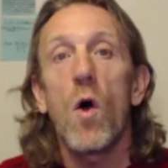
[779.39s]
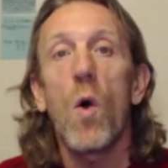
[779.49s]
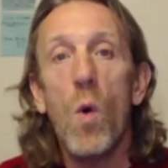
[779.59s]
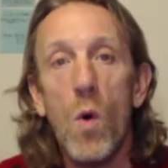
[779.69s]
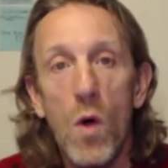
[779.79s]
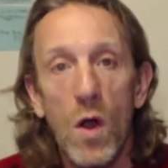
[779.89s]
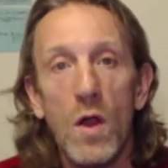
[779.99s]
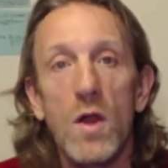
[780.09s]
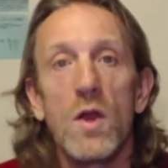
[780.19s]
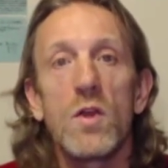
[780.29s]

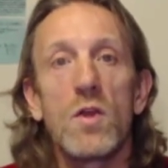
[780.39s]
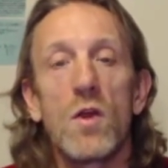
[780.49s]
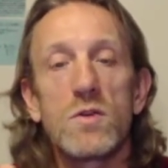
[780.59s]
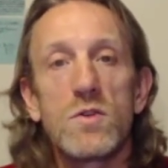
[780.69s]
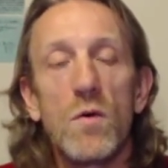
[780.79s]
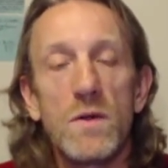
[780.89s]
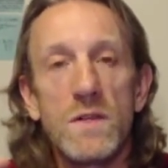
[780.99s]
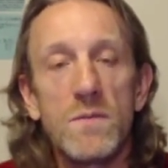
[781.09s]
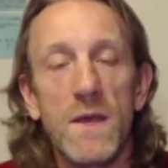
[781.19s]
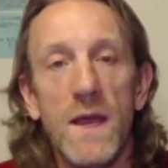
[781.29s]
or there's going
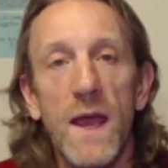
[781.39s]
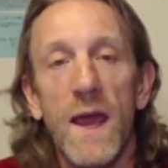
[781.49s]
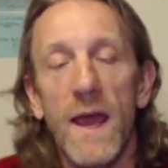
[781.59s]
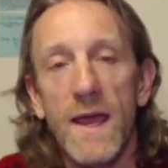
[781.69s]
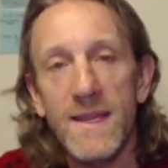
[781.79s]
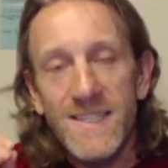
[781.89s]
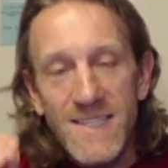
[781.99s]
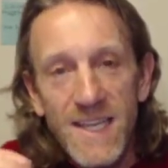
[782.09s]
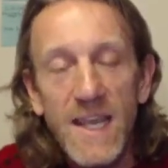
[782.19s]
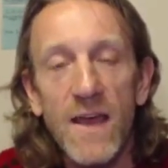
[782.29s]
to be a
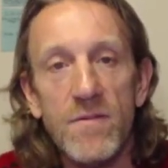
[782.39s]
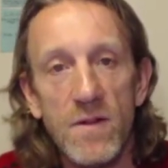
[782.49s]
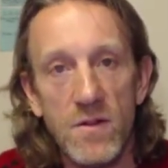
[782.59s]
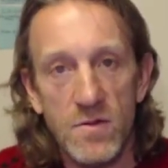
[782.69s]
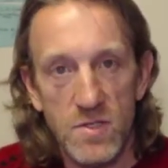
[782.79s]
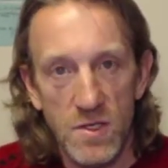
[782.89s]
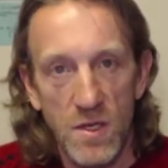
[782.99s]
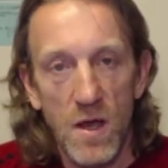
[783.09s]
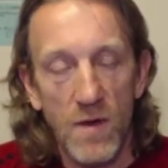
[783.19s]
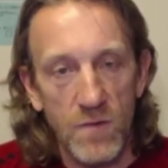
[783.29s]

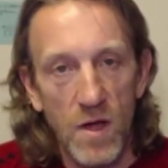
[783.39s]
de-evolution of